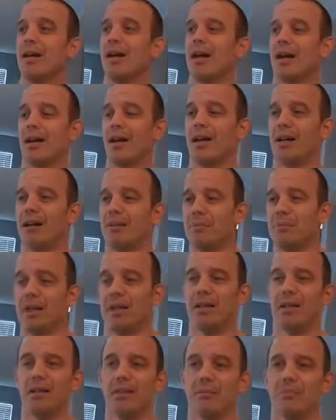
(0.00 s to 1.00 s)

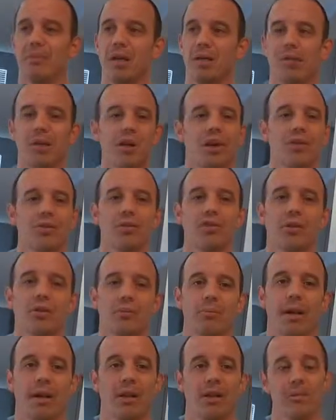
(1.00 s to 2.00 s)
and then maybe
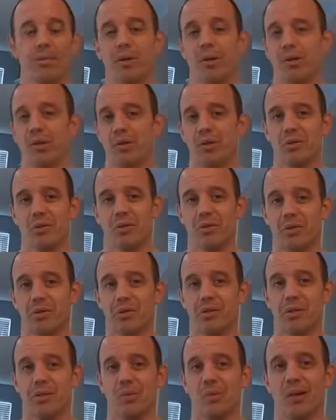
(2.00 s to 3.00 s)
also my other protein
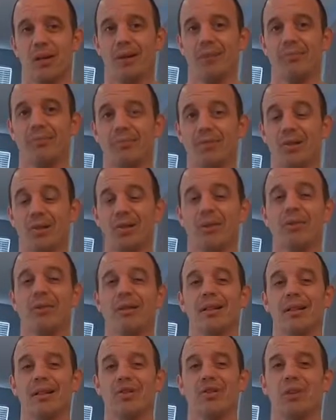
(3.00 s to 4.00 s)
sources as well. So
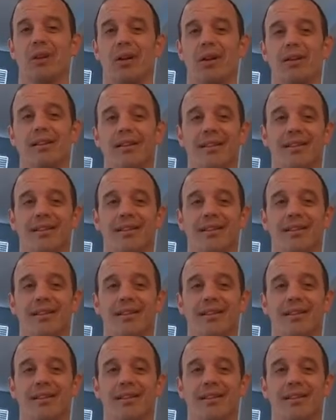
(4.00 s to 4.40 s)
enjoy.